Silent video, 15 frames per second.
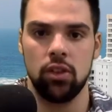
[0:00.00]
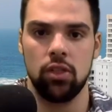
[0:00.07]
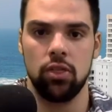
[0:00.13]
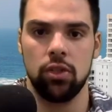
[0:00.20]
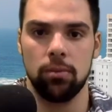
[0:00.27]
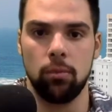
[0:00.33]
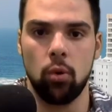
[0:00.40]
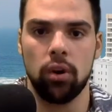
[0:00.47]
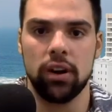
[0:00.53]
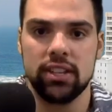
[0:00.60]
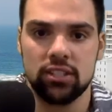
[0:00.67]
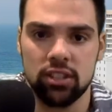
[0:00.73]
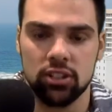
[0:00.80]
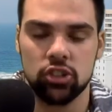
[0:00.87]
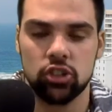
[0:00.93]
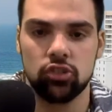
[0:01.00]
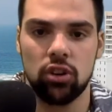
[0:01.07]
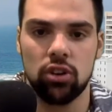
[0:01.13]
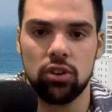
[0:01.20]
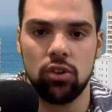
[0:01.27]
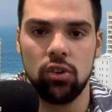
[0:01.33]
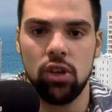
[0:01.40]
the more he's going to
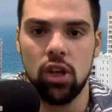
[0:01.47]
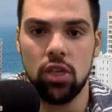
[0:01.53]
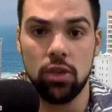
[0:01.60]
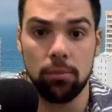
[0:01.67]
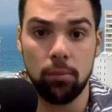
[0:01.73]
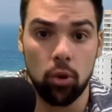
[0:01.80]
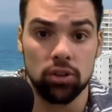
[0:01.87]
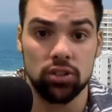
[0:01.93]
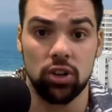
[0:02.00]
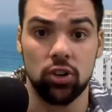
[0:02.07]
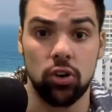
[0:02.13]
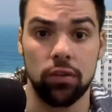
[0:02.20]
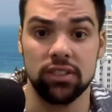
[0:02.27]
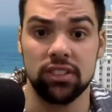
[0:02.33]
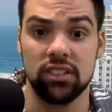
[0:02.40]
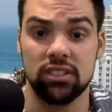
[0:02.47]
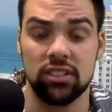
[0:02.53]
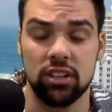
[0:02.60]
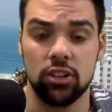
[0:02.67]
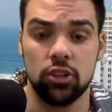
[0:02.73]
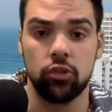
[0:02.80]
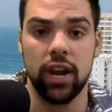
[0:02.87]
struggle, the more turnovers he's
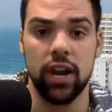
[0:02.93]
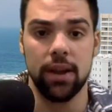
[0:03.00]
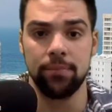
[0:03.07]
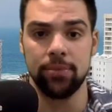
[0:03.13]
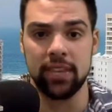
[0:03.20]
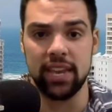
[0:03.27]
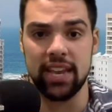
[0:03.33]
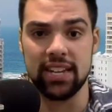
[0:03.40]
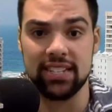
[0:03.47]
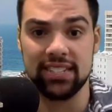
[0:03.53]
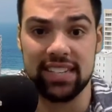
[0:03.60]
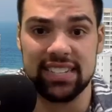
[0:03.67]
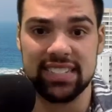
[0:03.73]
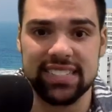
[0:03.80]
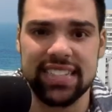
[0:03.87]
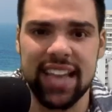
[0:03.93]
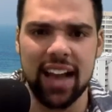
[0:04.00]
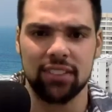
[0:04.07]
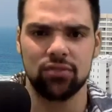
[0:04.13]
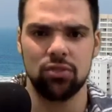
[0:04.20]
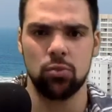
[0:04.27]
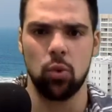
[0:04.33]
going to create. It is
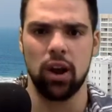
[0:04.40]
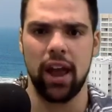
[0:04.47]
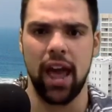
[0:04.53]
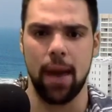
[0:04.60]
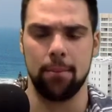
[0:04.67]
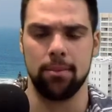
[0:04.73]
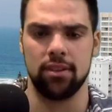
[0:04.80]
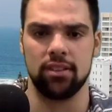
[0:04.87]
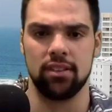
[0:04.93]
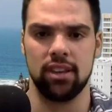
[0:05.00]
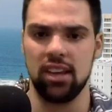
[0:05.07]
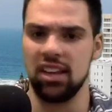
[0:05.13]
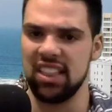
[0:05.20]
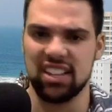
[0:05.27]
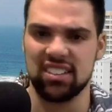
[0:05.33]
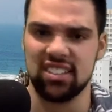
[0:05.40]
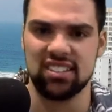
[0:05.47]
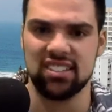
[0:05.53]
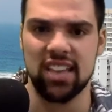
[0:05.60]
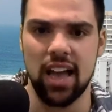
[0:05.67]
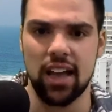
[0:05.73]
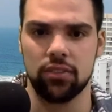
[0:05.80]
exactly what happened. That's
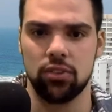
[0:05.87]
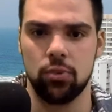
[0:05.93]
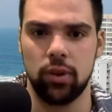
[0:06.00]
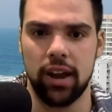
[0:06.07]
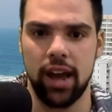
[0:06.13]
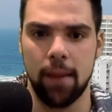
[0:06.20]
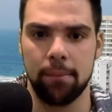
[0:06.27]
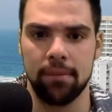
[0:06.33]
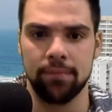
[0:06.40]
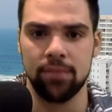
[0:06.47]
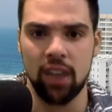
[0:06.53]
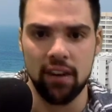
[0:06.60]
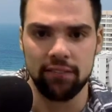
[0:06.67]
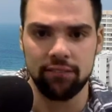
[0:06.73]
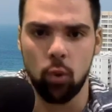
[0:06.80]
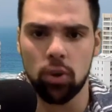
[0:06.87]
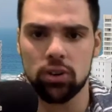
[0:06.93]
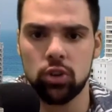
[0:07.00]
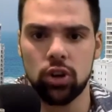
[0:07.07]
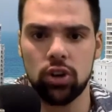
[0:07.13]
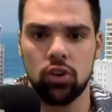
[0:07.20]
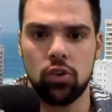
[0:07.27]
exactly what happened. 4
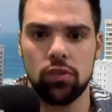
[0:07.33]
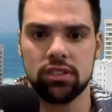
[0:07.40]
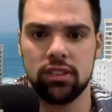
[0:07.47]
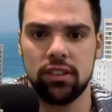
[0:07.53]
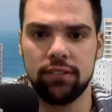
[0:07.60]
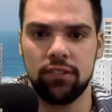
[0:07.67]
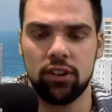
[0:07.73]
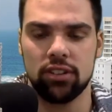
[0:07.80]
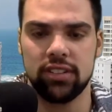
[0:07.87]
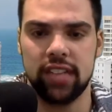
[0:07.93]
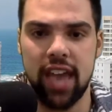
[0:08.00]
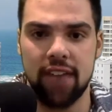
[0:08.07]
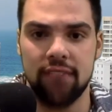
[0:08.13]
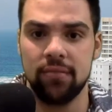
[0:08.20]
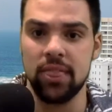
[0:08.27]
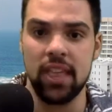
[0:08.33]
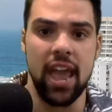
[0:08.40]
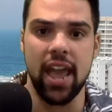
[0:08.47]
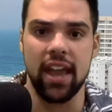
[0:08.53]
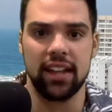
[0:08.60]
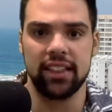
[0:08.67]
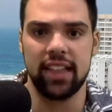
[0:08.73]
turnovers in the first half,
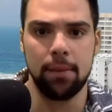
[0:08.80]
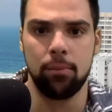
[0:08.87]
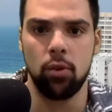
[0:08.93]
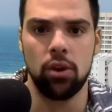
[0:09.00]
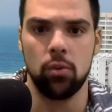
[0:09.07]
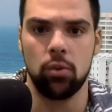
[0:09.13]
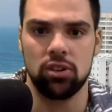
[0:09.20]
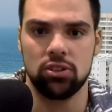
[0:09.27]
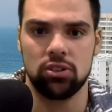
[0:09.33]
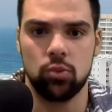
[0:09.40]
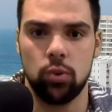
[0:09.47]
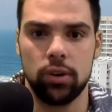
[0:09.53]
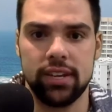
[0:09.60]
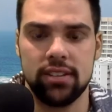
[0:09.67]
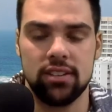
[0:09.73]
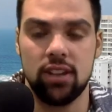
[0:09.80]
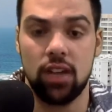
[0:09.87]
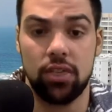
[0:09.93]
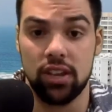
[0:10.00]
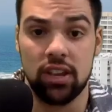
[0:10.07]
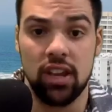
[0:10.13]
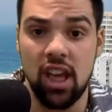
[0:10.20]
and at that point, when it was
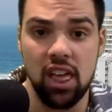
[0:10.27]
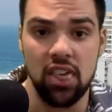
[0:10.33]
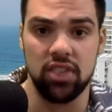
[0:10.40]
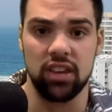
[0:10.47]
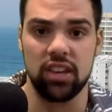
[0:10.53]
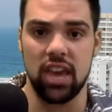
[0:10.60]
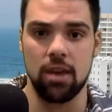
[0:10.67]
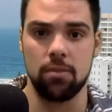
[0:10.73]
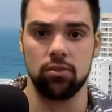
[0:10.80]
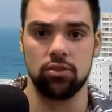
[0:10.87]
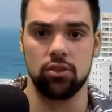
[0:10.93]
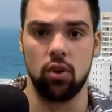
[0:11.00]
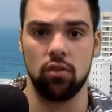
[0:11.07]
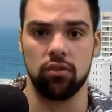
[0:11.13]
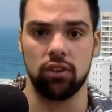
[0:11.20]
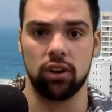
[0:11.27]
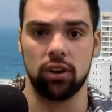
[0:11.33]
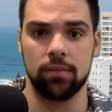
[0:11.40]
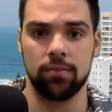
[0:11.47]
28-0, the game was over.